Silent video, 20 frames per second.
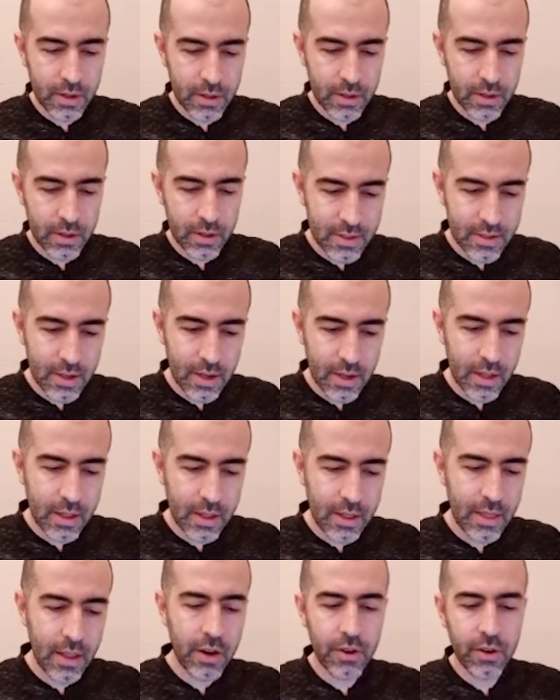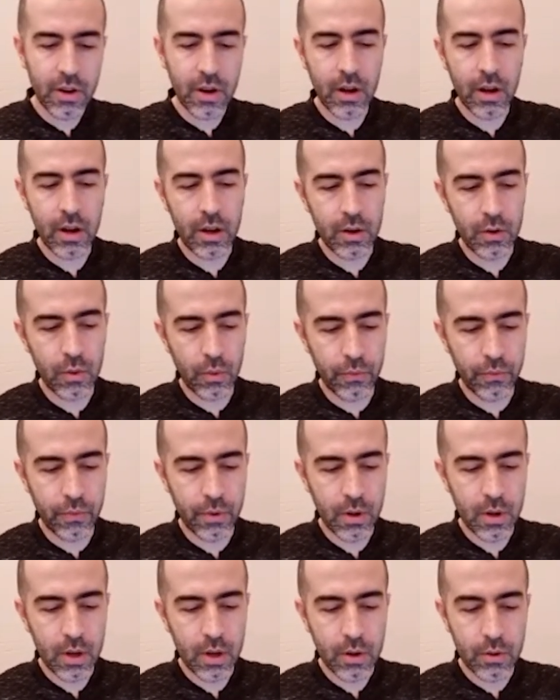This is another kind of
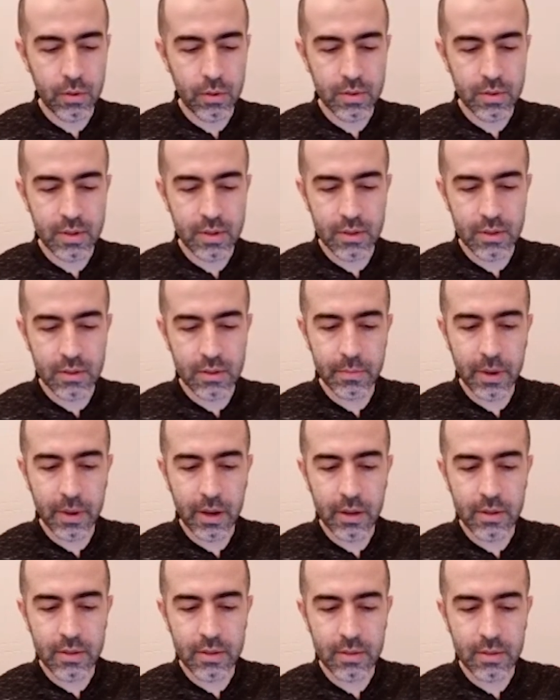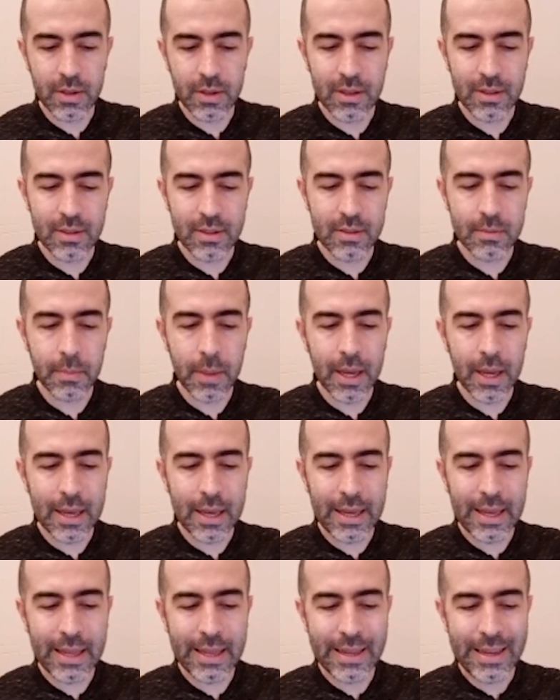consensus mechanism. It is
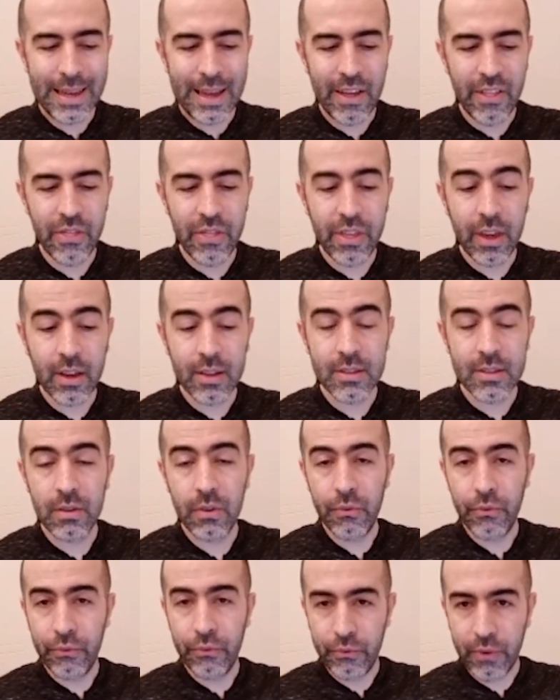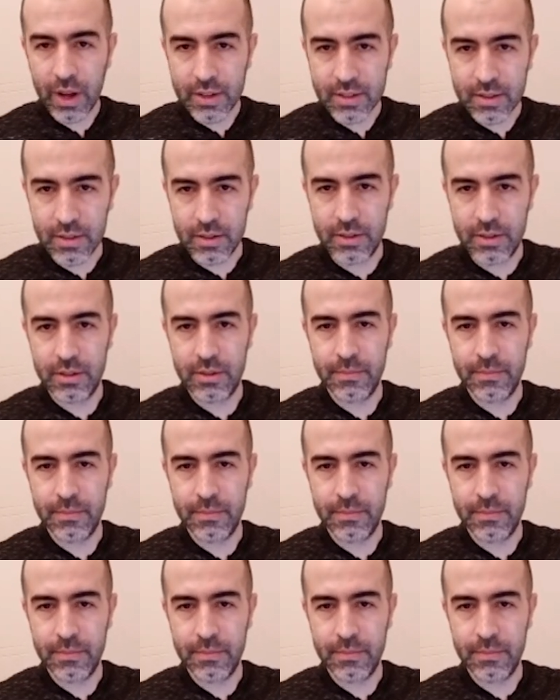making things faster.